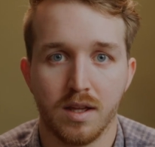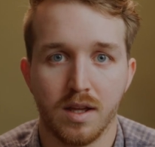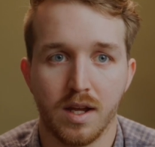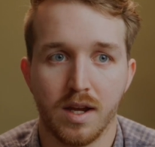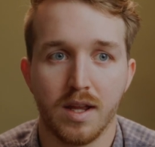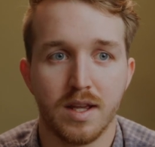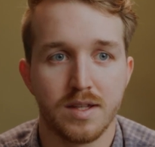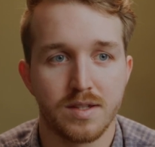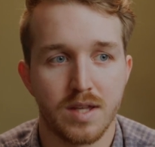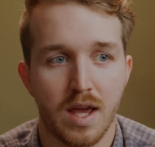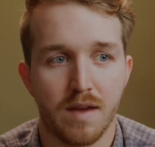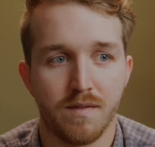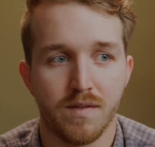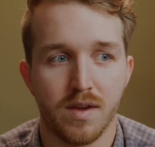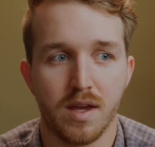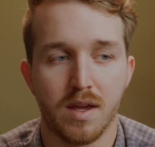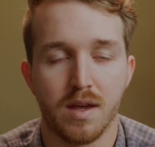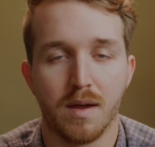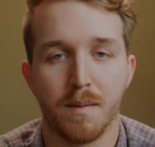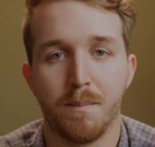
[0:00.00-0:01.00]
It is
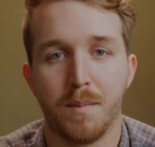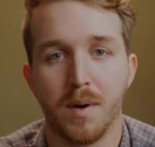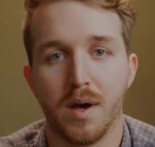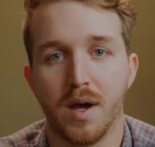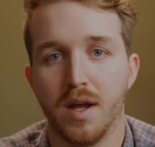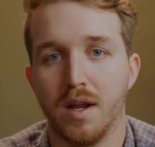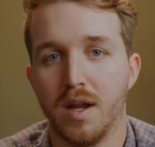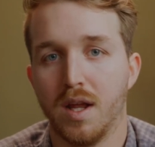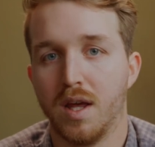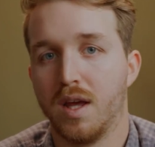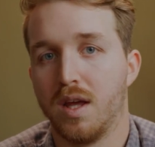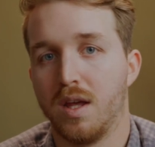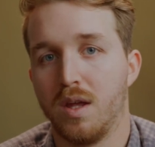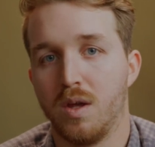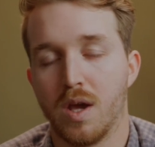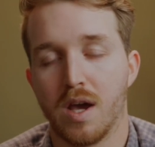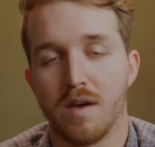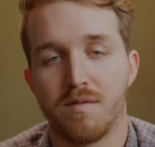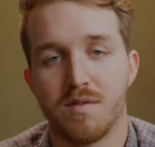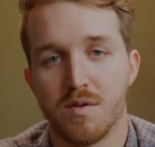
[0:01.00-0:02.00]
heavy, but
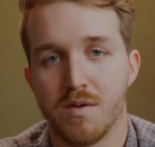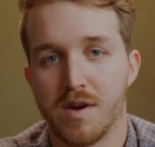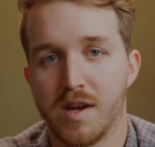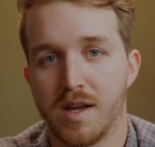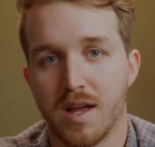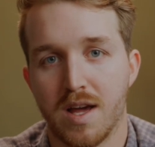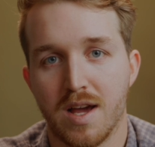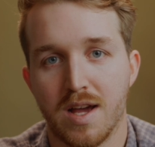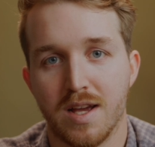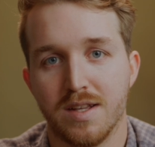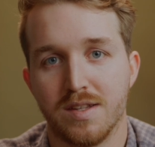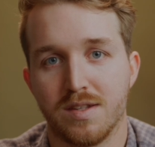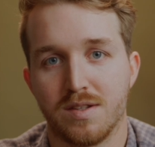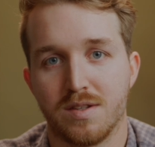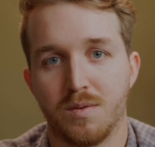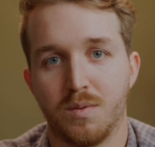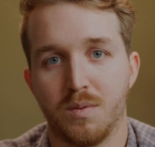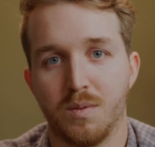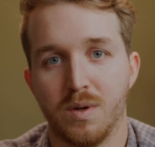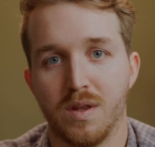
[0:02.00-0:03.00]
you have to
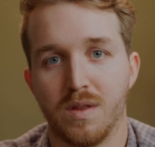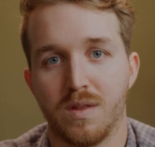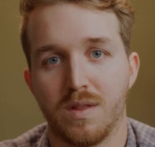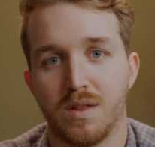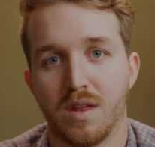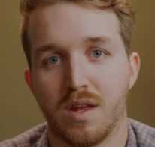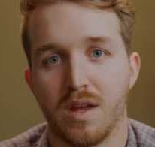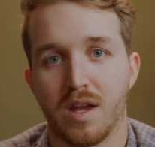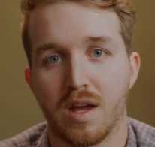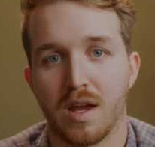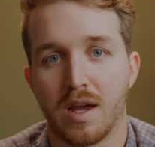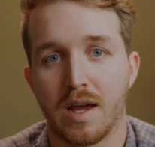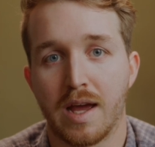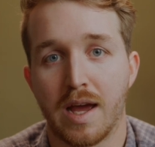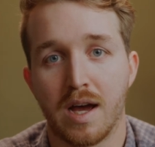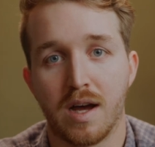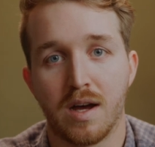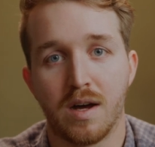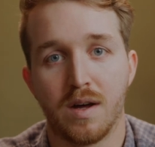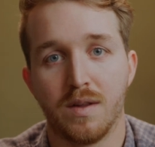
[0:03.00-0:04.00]
realize with
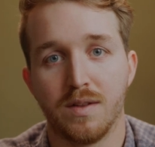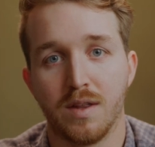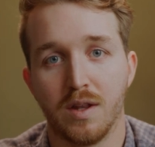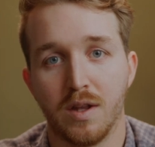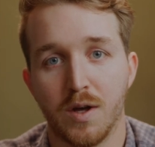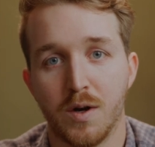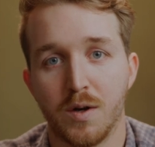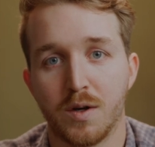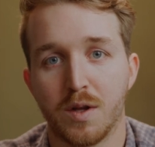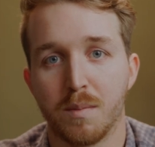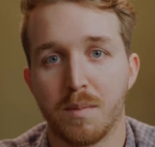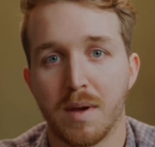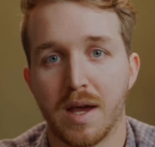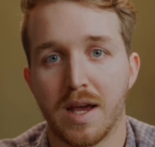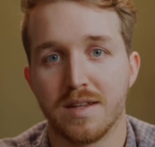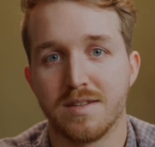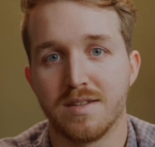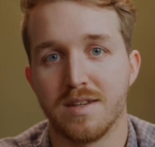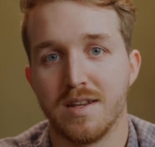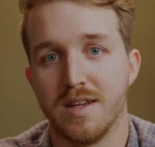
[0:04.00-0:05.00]
how the load
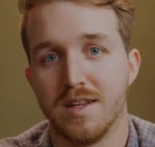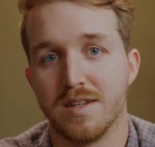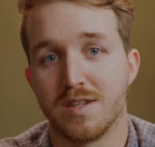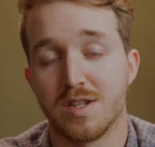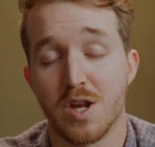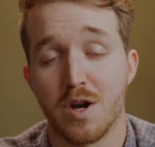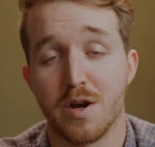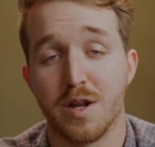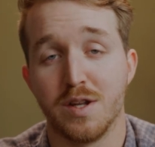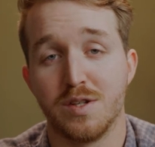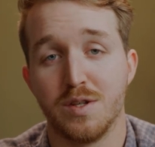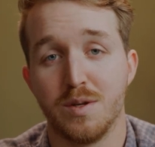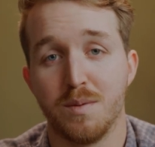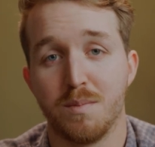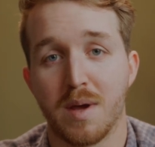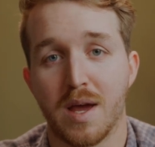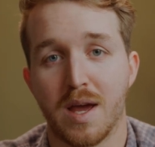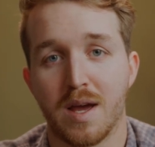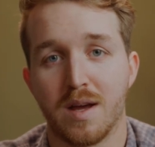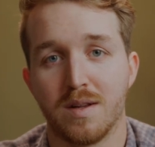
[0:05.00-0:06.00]
capacity is 32
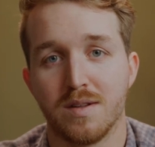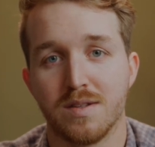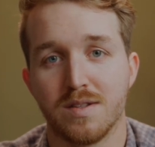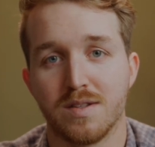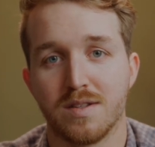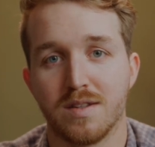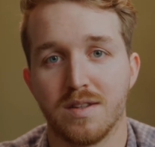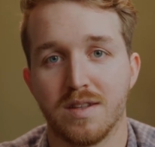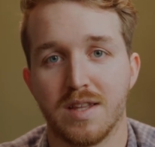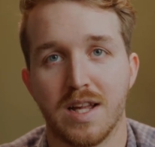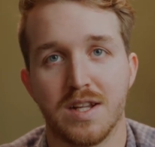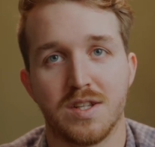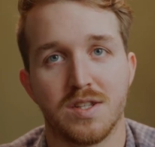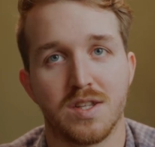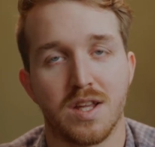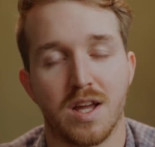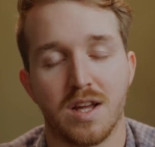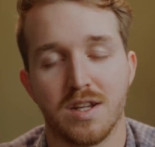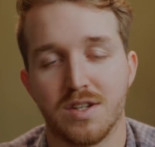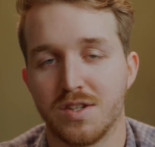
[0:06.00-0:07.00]
pounds, that's
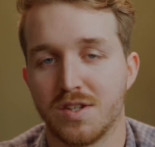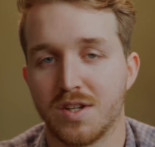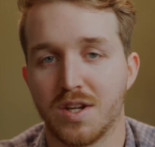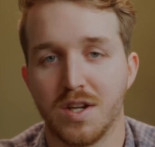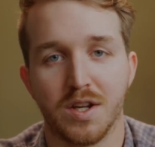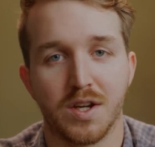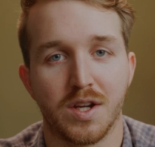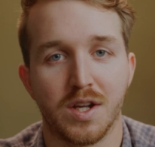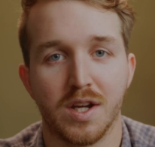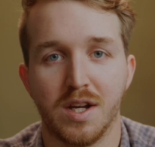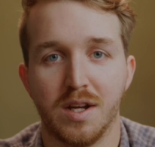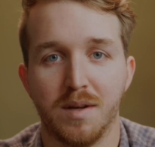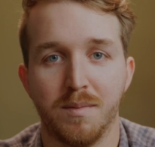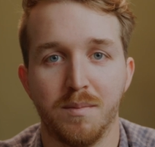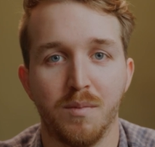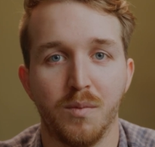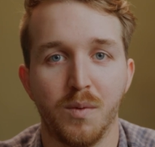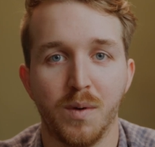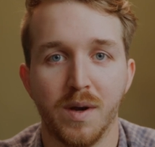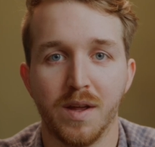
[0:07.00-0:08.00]
just gonna
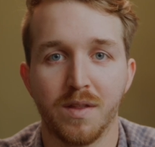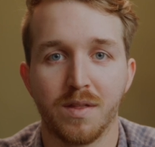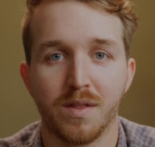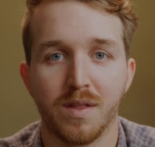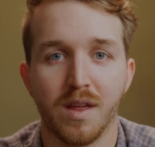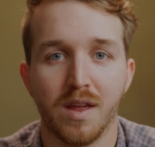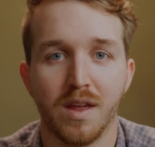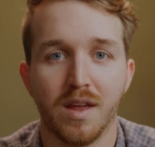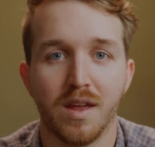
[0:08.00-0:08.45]
come with